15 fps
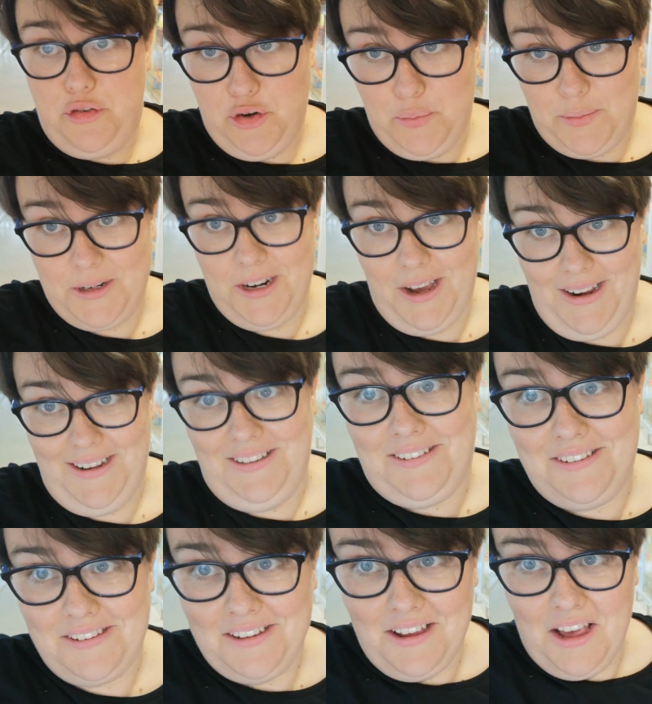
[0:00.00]
super
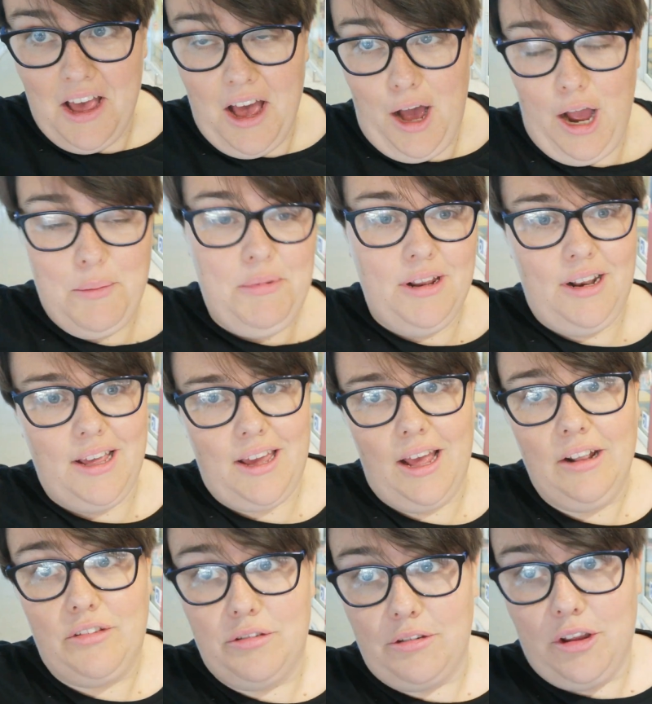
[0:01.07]
nice. I mean, like,
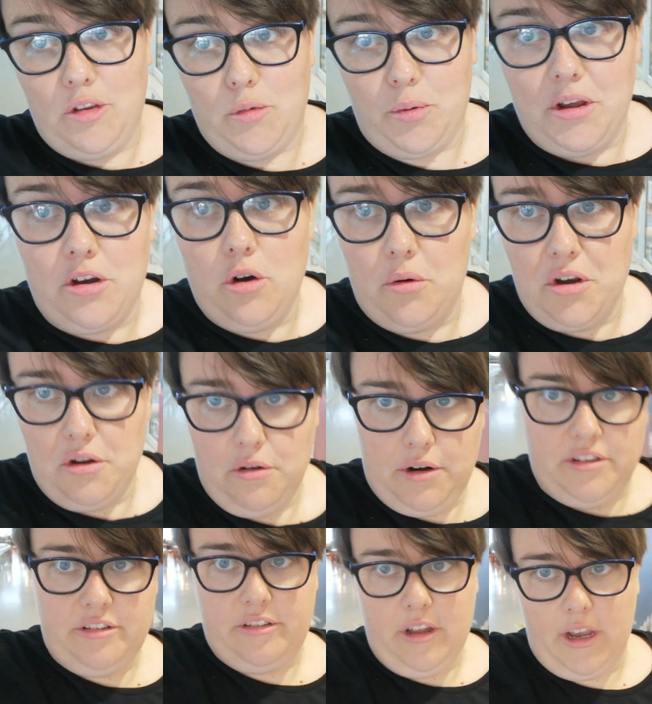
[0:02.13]
it's pretty cool when you're
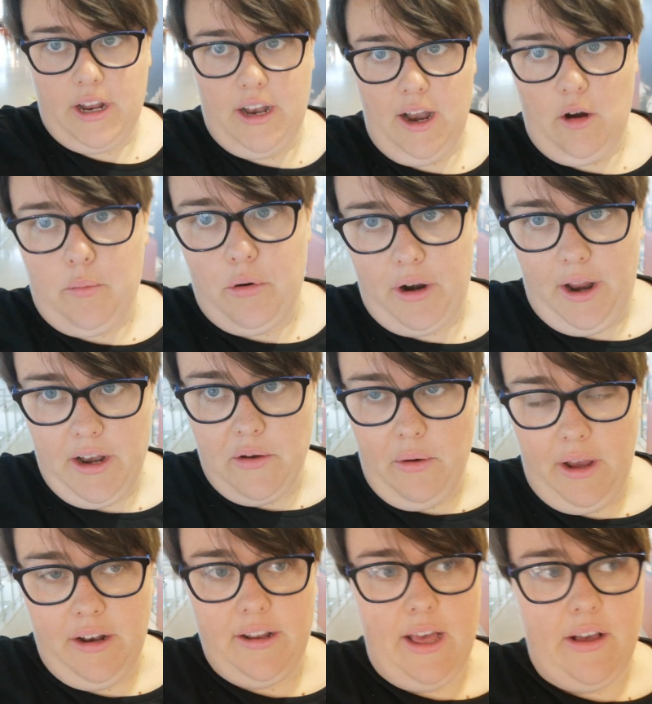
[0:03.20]
stuck in an airport
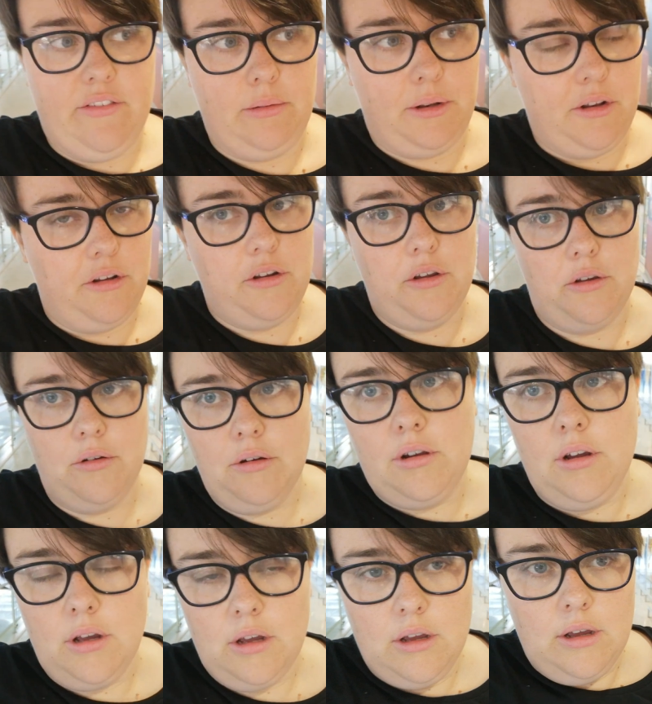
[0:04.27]
anyway to have something to do.
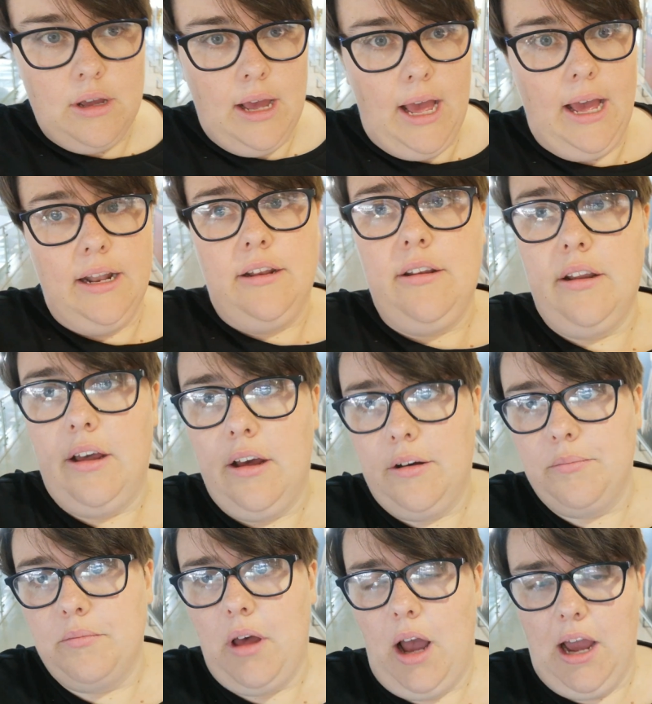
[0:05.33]
And
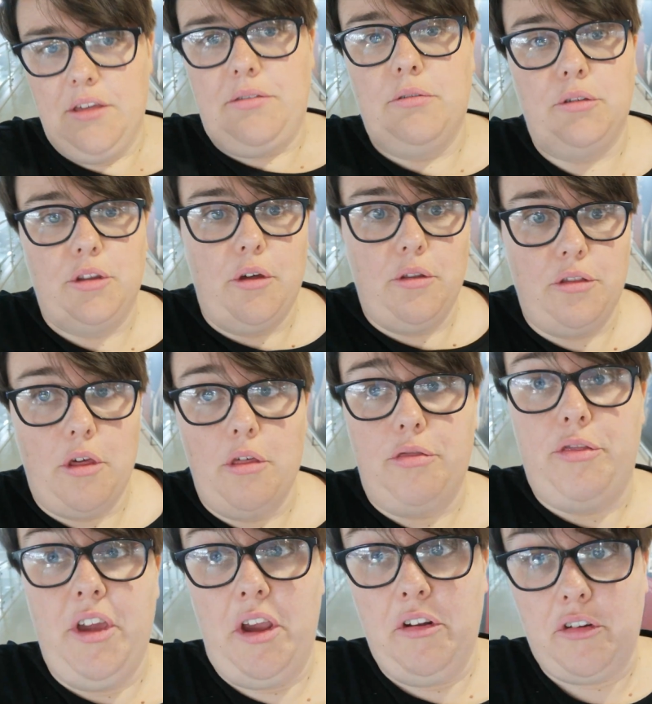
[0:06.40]
I thought the
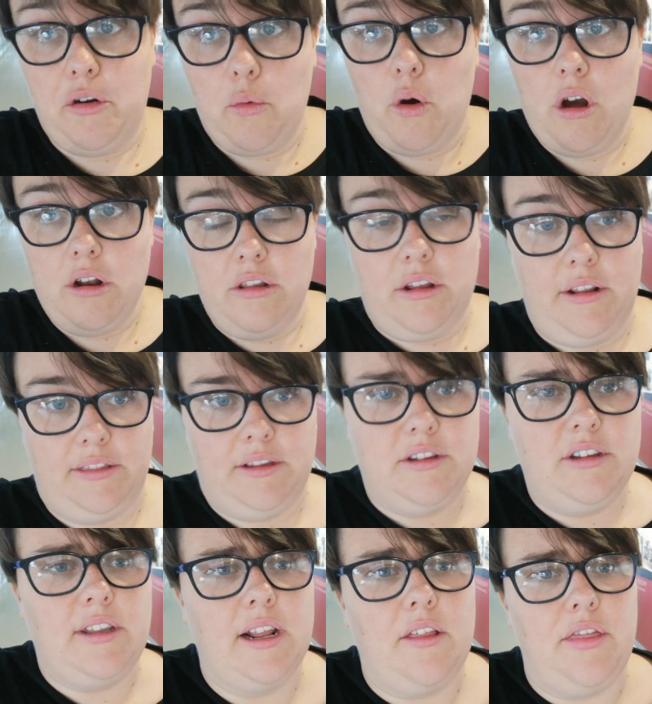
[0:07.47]
theater one,
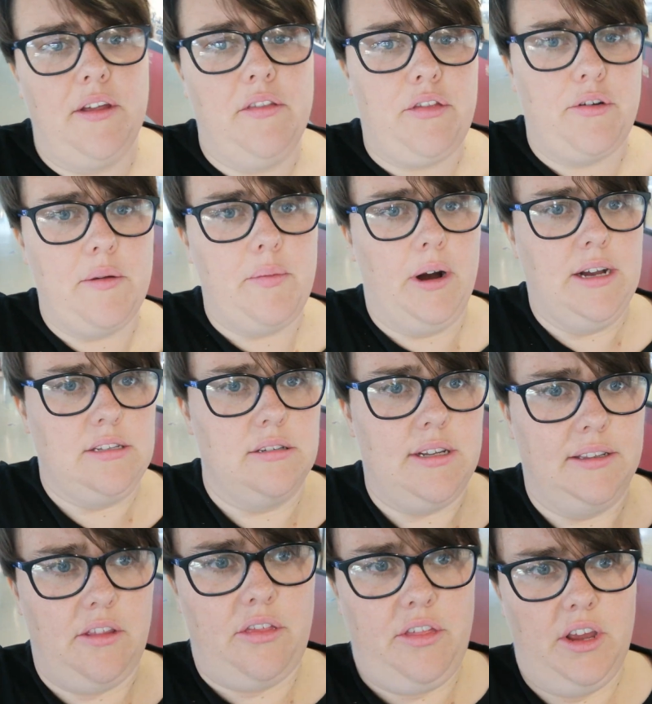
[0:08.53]
it's like in three parts. It's like
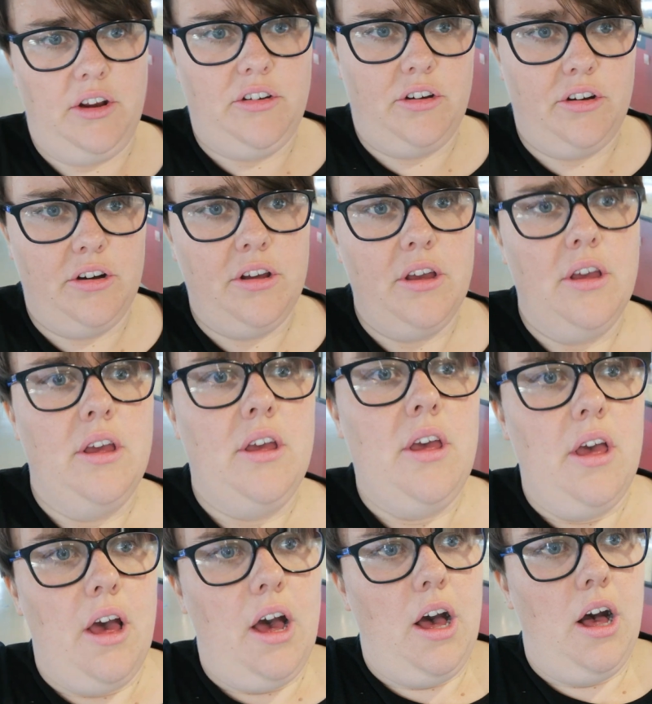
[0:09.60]
the theater,
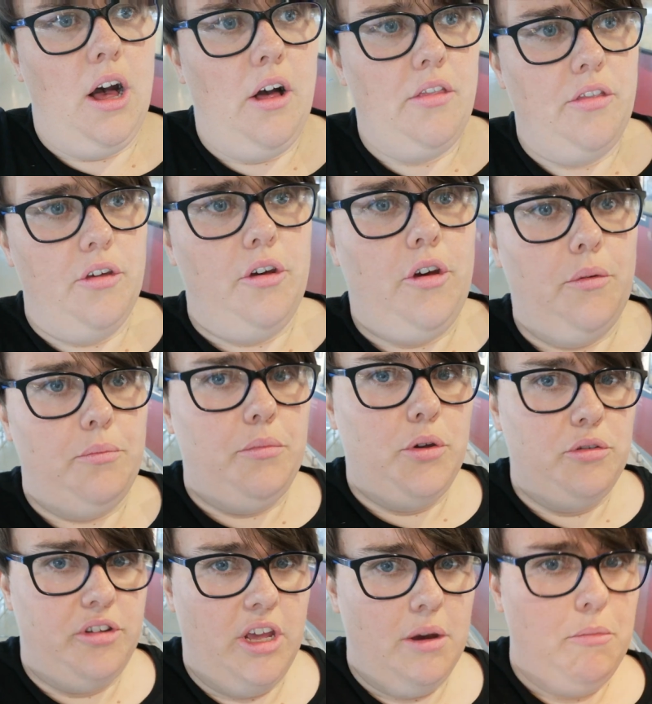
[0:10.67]
the
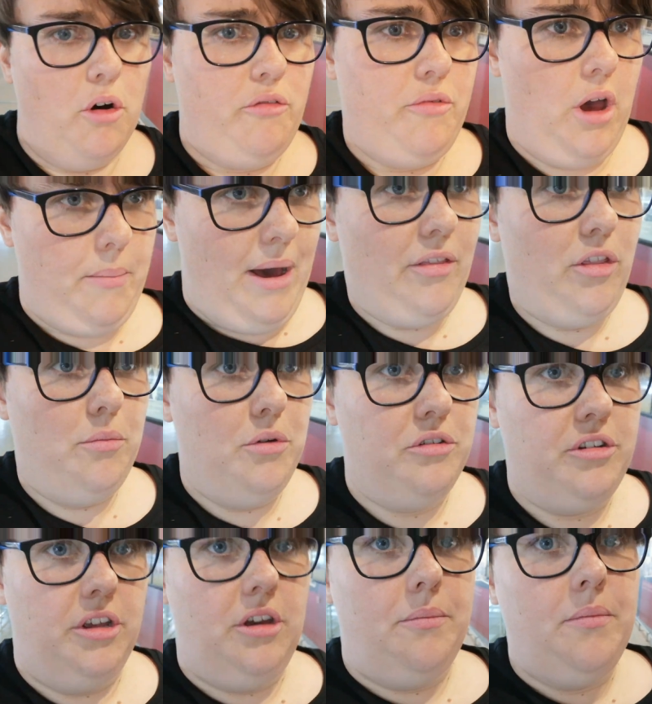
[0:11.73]
museum about the
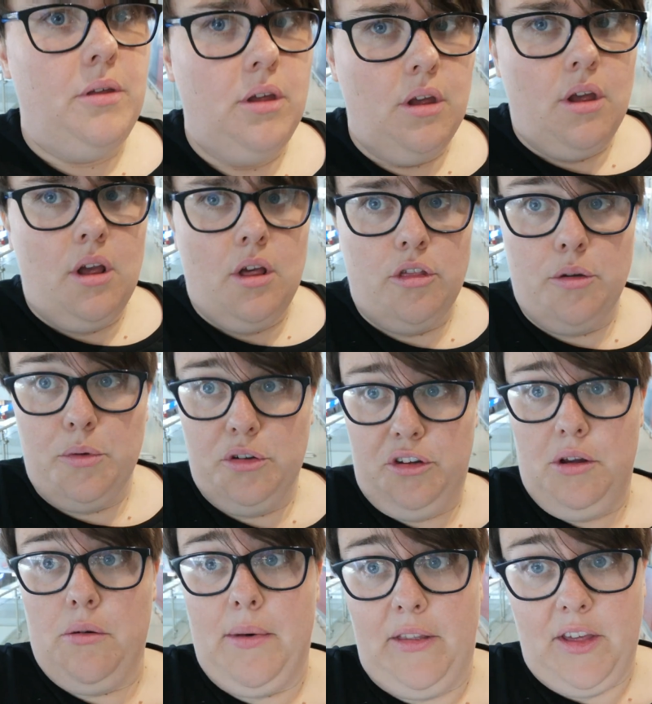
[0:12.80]
museum, the
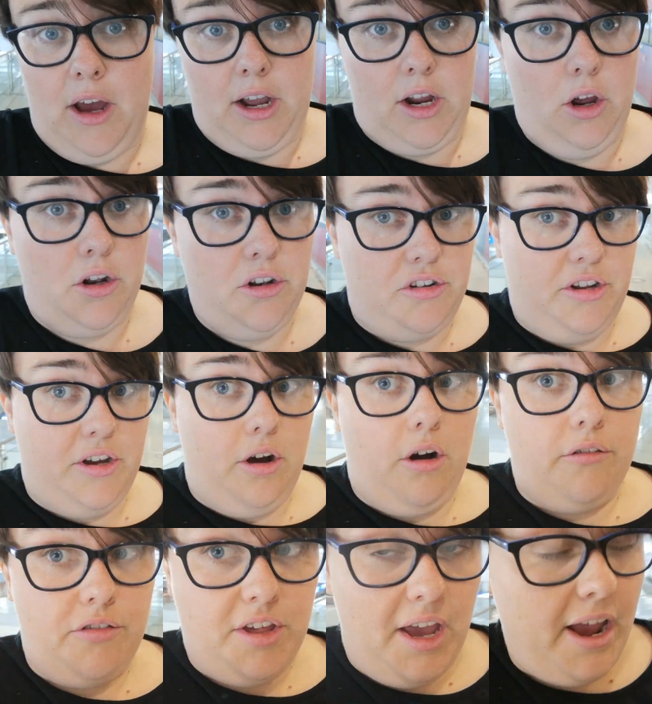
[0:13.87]
museum about the archaeology
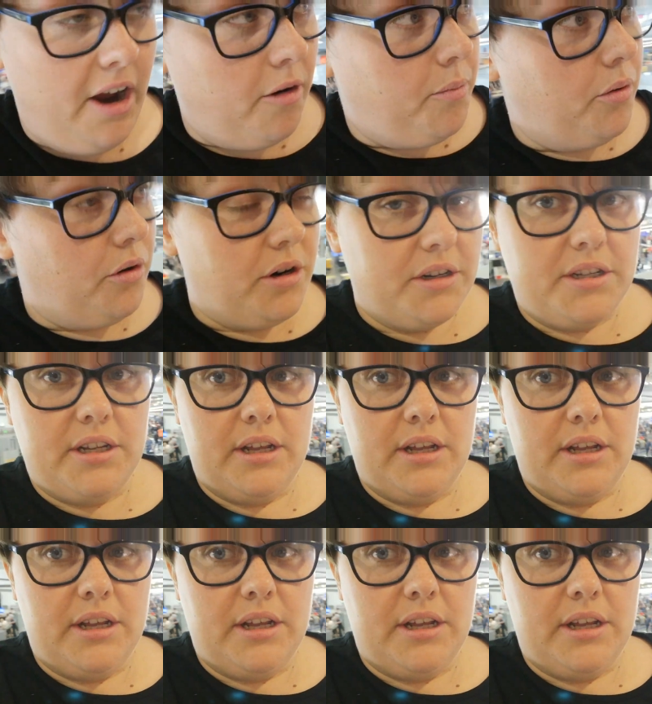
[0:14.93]
of the airport,